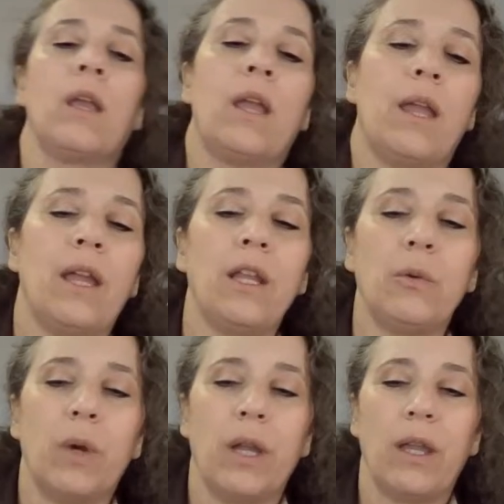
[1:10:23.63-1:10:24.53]

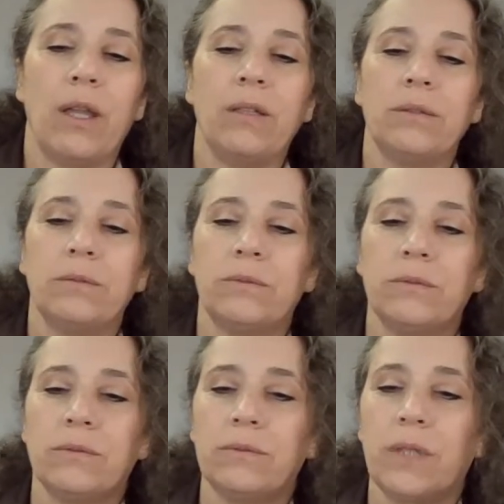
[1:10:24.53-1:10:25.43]
Anyway,
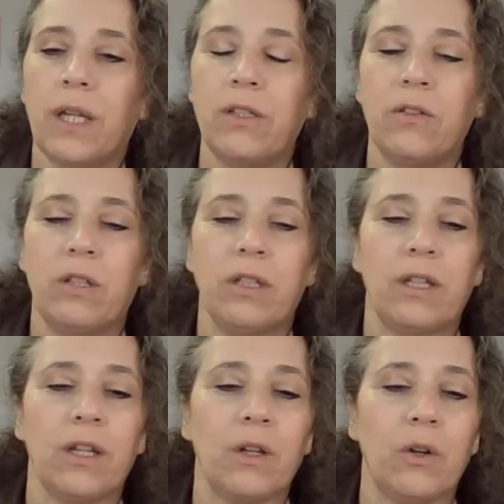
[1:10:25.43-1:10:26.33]
I do need to
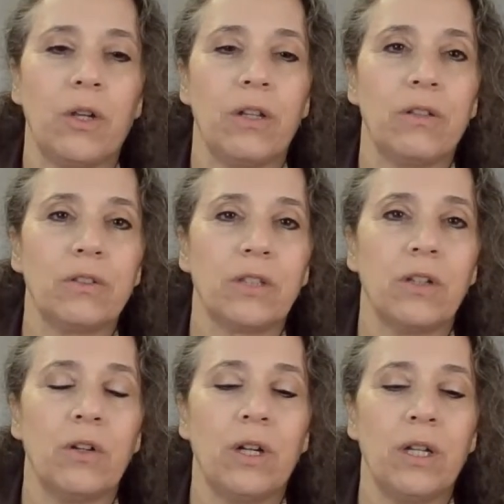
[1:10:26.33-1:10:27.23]
get going.
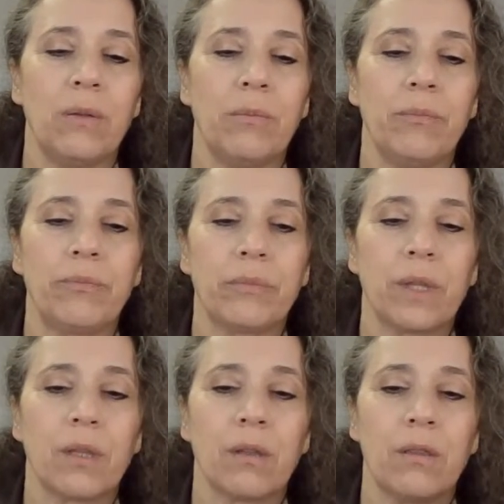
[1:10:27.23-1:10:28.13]
So
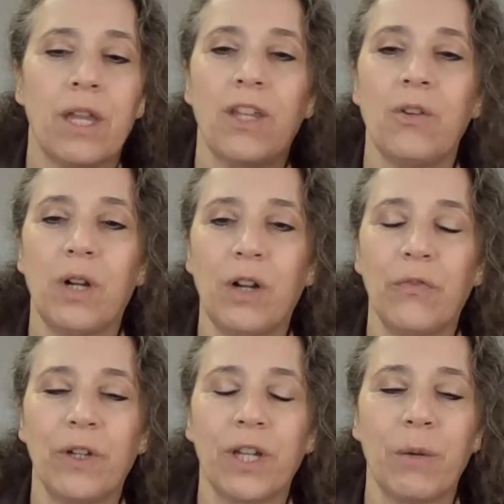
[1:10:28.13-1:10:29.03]
thank you all
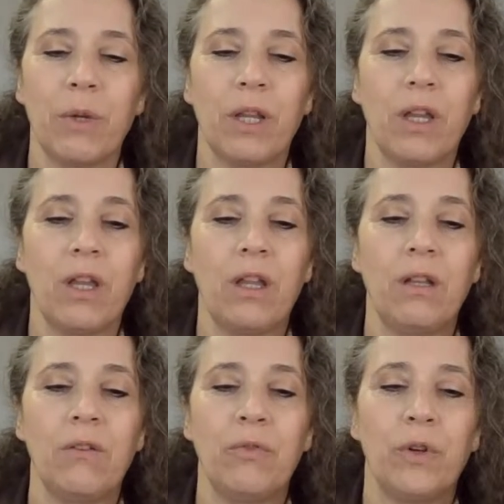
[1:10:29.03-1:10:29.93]
for coming
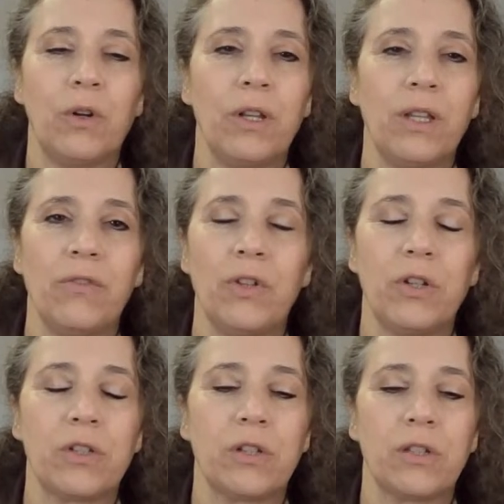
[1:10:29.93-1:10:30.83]
in, for even though
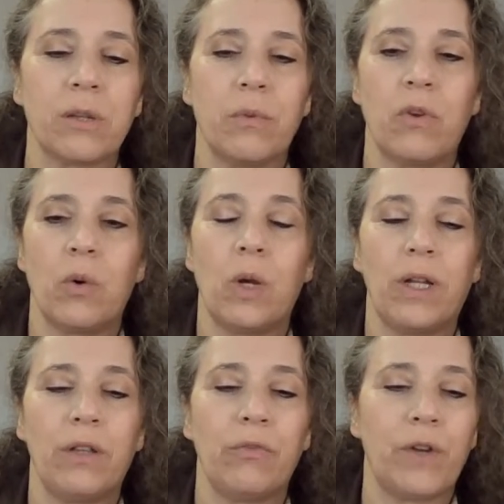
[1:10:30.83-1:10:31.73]
it took some of you a
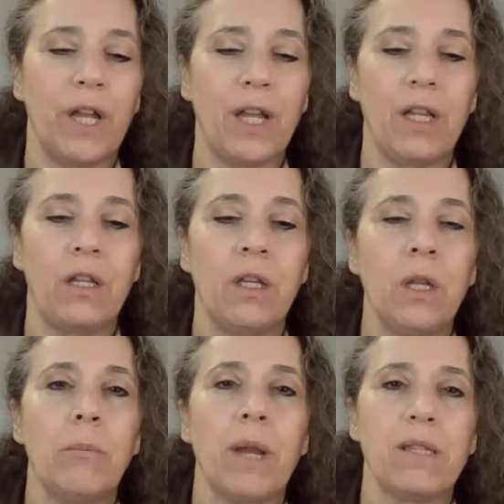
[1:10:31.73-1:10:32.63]
while to find
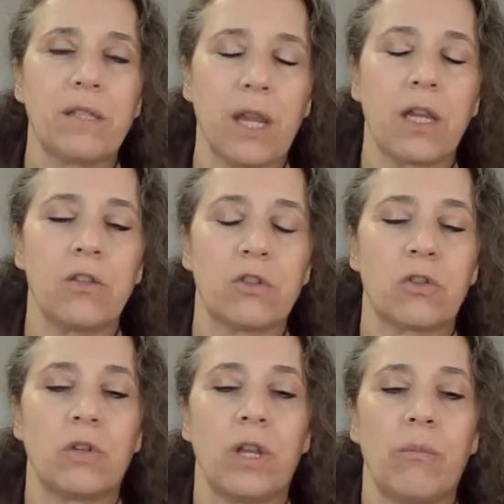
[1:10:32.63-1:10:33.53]
my second
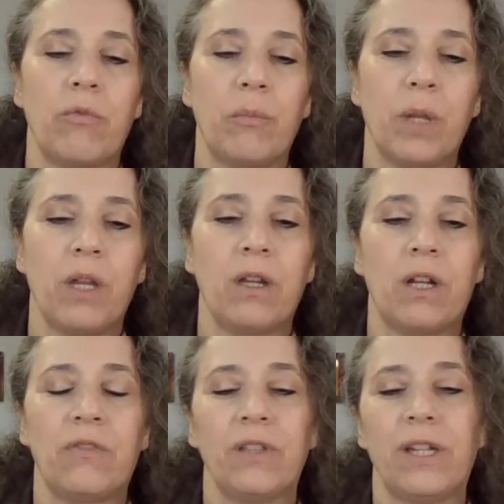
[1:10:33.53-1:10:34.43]
stream from being cut
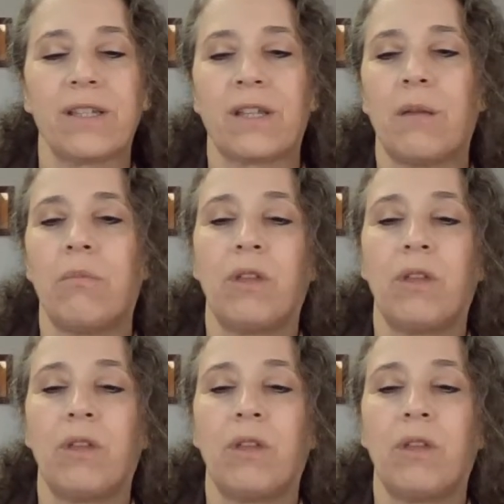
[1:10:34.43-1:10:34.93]
off the last time.